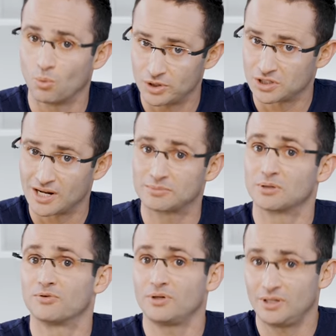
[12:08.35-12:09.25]
which
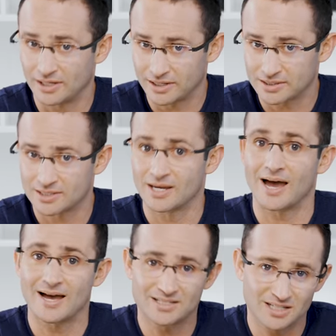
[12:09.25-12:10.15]
laptop for Linux,
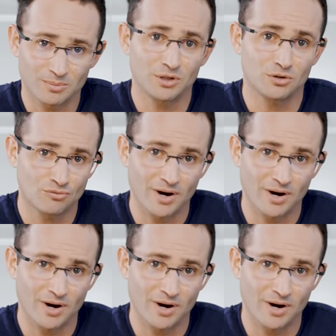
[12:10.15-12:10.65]
as someone who